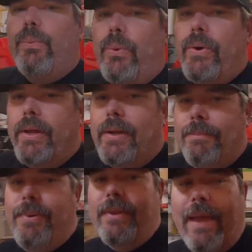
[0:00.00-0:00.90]

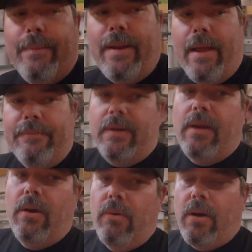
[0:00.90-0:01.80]
would, but they would have to
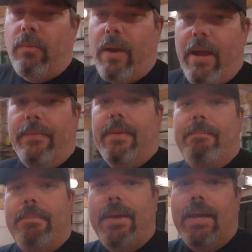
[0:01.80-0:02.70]
go around the
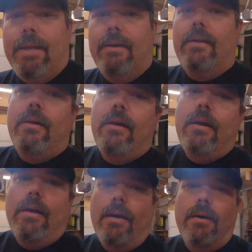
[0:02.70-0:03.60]
bend
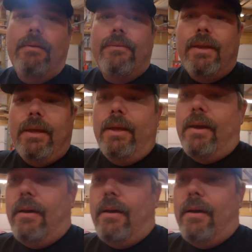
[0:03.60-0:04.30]
of the